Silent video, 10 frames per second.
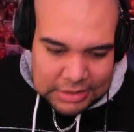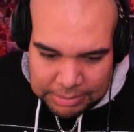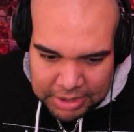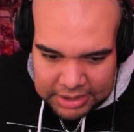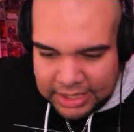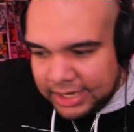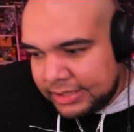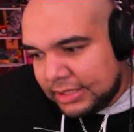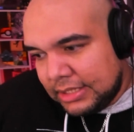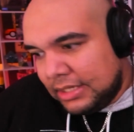Some good
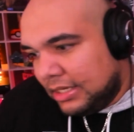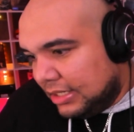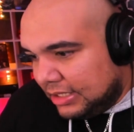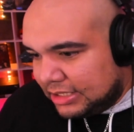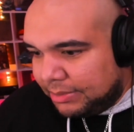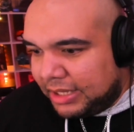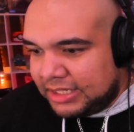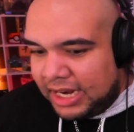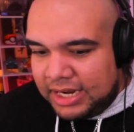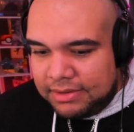things. Some
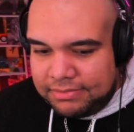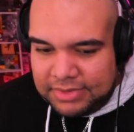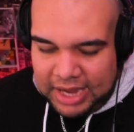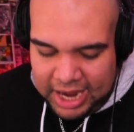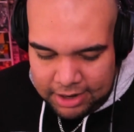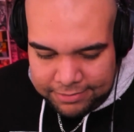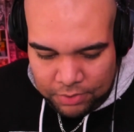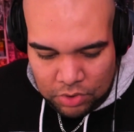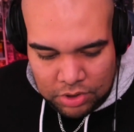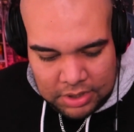things I didn't care
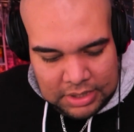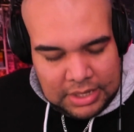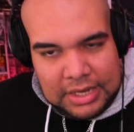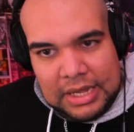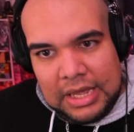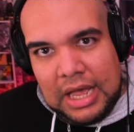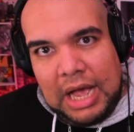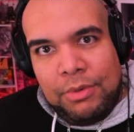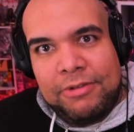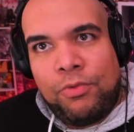for.
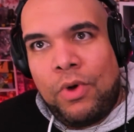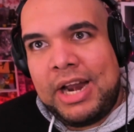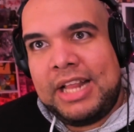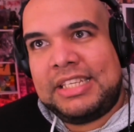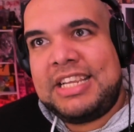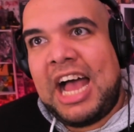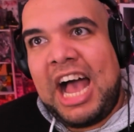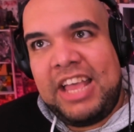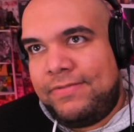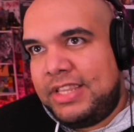I would have wanted to
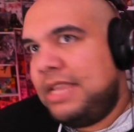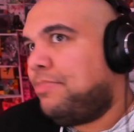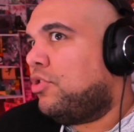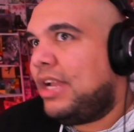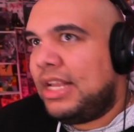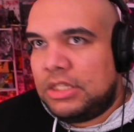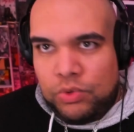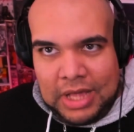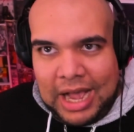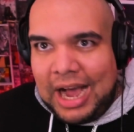dive deeper
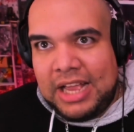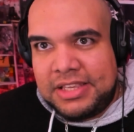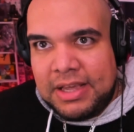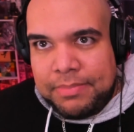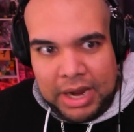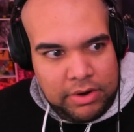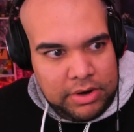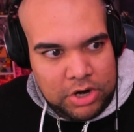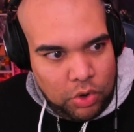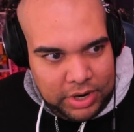into the Anya
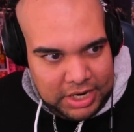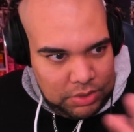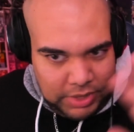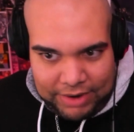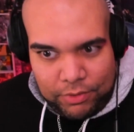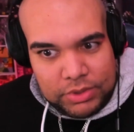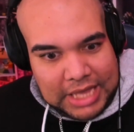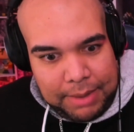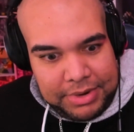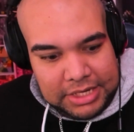paranoid, whatever was
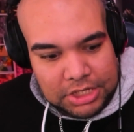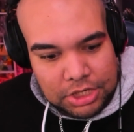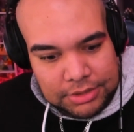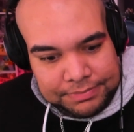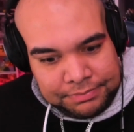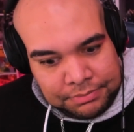happening to her.